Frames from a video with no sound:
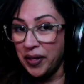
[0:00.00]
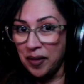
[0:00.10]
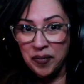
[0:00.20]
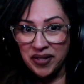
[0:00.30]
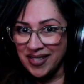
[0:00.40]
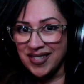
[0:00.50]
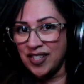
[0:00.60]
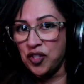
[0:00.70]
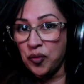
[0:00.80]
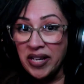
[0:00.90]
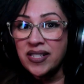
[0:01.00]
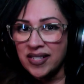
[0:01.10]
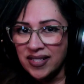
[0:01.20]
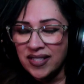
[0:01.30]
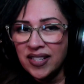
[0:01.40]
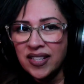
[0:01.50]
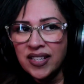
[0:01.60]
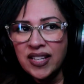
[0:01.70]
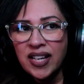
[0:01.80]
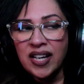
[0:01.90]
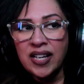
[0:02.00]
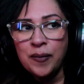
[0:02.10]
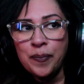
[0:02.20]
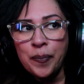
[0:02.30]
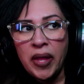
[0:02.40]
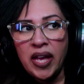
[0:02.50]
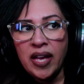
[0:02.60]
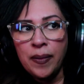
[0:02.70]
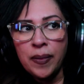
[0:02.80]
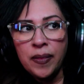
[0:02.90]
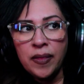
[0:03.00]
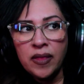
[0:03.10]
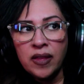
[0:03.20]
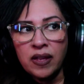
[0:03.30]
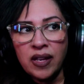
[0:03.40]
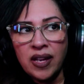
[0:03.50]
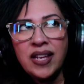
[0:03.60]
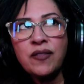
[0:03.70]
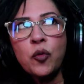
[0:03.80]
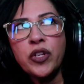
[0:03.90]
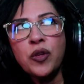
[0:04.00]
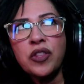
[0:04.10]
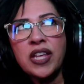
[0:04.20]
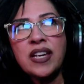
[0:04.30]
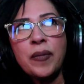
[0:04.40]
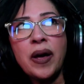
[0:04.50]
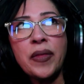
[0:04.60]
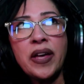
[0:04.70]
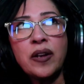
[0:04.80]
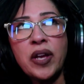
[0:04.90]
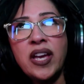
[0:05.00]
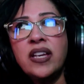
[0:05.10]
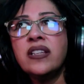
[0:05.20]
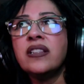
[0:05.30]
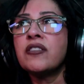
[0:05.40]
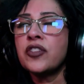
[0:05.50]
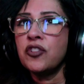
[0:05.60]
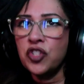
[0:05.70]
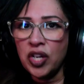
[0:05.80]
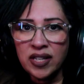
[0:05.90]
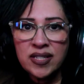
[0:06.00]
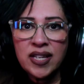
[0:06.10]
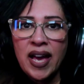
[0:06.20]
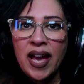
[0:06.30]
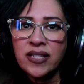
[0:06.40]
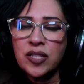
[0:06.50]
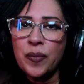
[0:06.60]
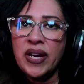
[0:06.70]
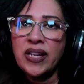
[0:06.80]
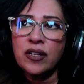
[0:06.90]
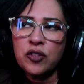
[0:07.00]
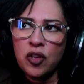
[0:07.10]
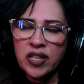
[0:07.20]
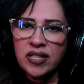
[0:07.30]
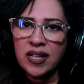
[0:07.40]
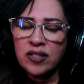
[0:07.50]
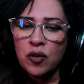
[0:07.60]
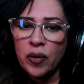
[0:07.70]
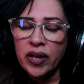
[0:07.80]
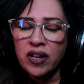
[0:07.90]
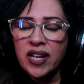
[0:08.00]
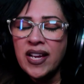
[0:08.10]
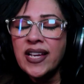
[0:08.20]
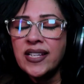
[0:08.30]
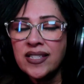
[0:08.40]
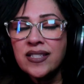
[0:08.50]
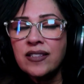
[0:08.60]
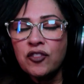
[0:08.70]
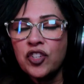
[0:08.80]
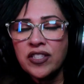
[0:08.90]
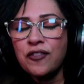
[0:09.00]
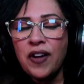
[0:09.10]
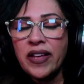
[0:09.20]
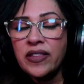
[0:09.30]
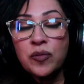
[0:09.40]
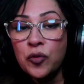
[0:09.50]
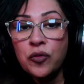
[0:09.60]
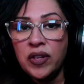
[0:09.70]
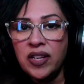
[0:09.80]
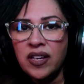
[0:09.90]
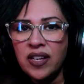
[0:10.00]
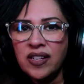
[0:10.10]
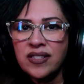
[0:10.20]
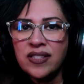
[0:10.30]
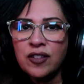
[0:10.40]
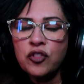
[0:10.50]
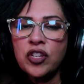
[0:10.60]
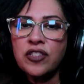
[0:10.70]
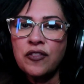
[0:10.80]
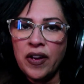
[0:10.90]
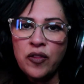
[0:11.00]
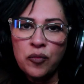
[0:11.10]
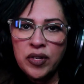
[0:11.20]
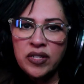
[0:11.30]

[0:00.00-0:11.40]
put him in this situation. And even when you think about that, okay, there's a jealousy aspect, there's all these things going on. Does it still justify this movie? Does it still justify the